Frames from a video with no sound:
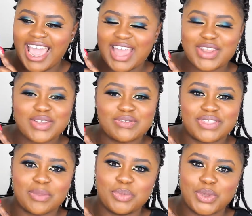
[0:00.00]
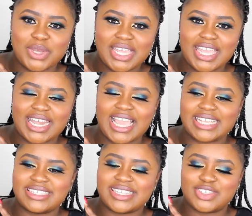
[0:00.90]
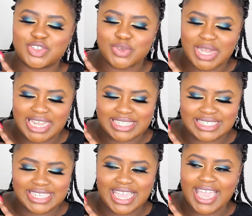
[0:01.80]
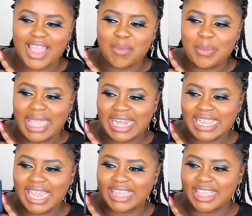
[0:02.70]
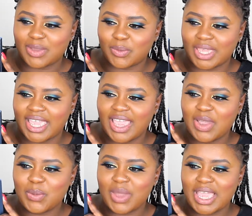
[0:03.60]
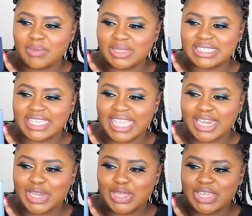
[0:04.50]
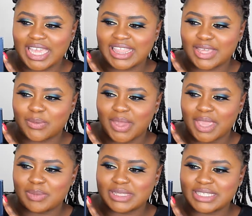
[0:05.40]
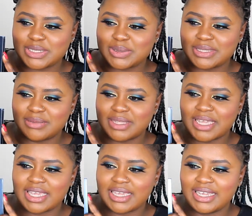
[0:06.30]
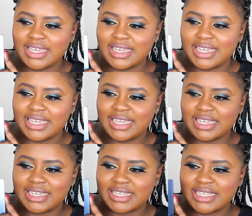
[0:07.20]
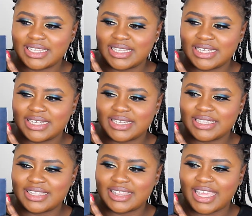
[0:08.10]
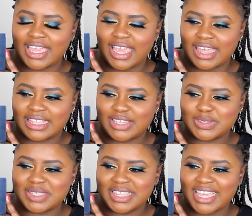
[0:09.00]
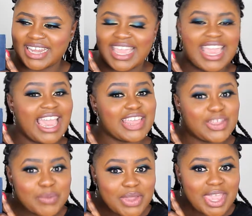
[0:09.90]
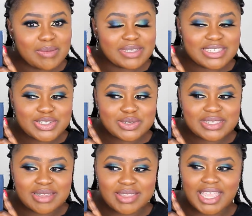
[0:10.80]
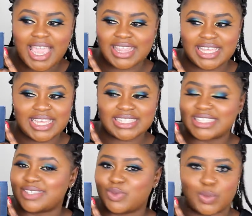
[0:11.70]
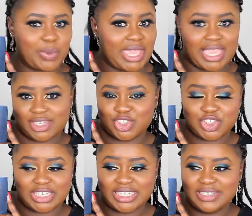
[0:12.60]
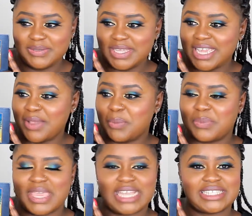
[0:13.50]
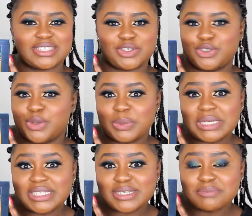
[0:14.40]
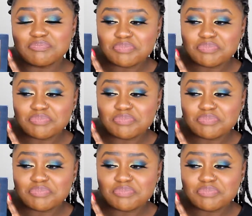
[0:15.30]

out of the Beauty Glazed Strelitzia palette. I think we were able to get a look, I think we are able to do something. Uh, there I think you see that I think we're able to do something I think it's super extra that you know what